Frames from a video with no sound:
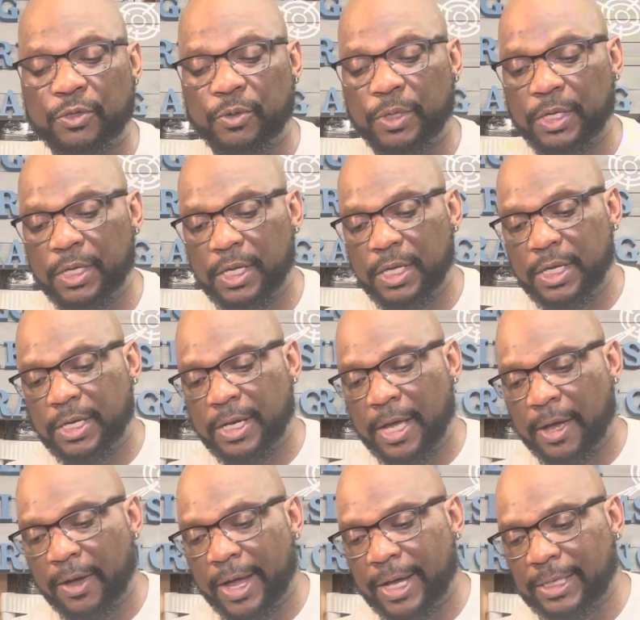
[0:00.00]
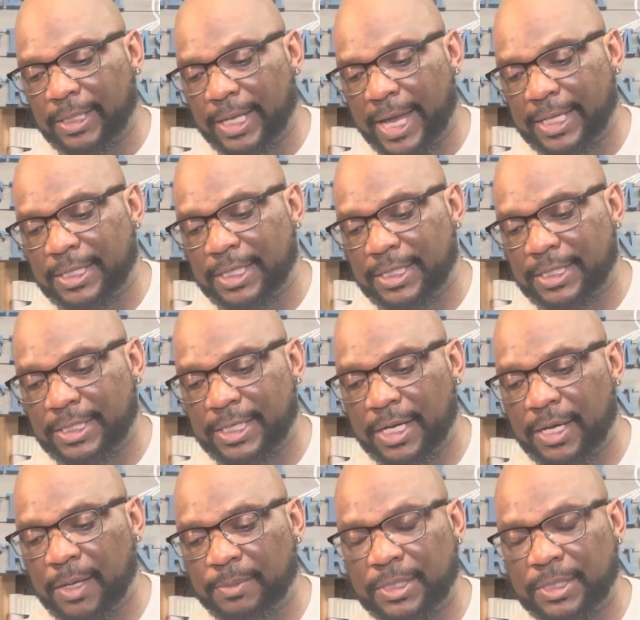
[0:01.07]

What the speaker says: to it. Now, I like this setup.